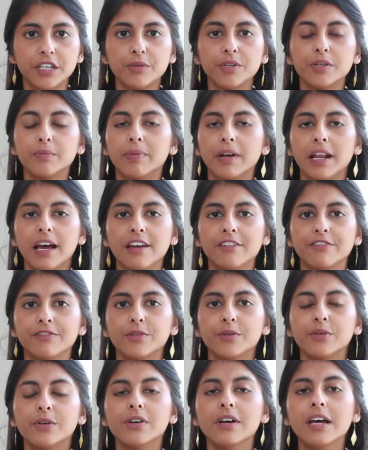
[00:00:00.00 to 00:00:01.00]
you would apply
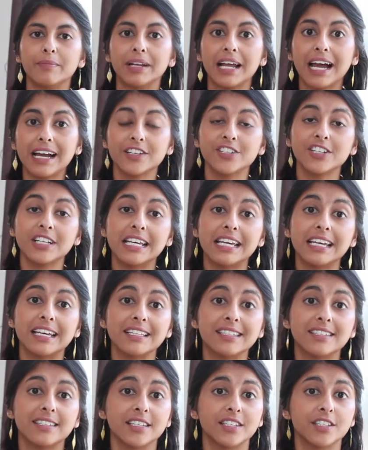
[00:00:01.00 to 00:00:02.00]
for, but actually it
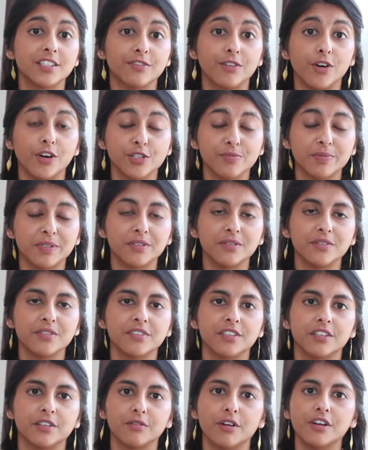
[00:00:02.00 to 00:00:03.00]
consists of
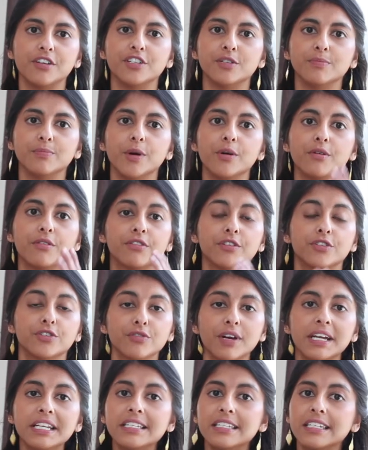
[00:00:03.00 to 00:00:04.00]
hospitals that are under both the
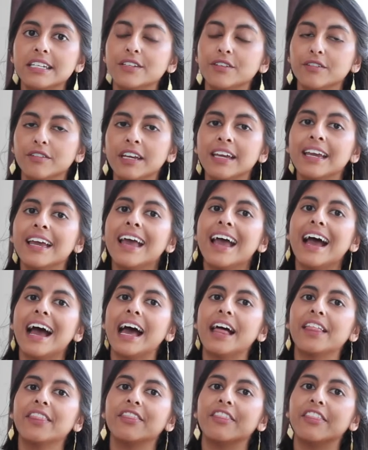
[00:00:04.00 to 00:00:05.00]
Trent Deanery
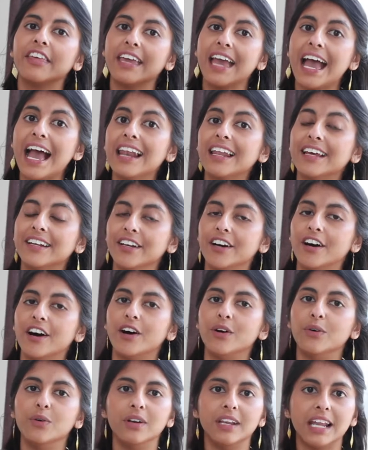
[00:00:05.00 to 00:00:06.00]
and the
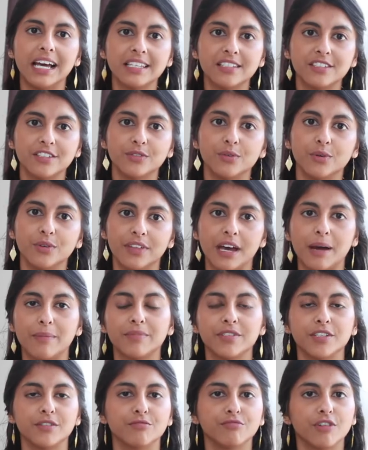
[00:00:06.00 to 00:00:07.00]
LNR, or Leicester
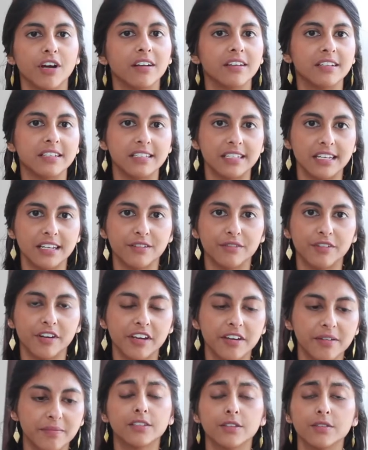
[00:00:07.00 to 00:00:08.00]
Northampton Rutland
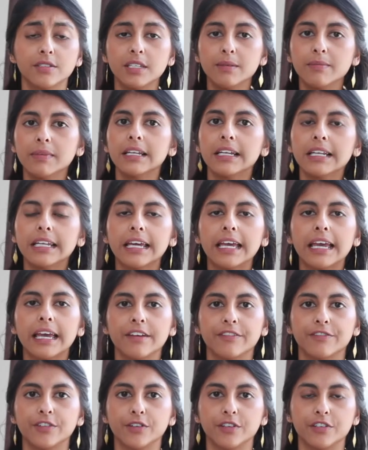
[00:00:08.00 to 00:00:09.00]
Deanery. So similarly,
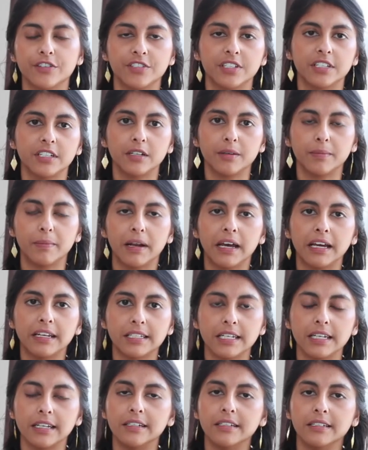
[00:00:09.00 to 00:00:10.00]
if you're interested in applying
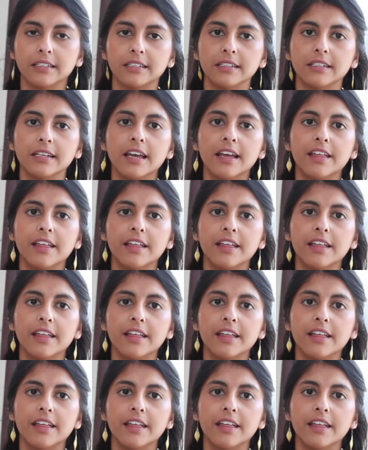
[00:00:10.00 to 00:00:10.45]
to London,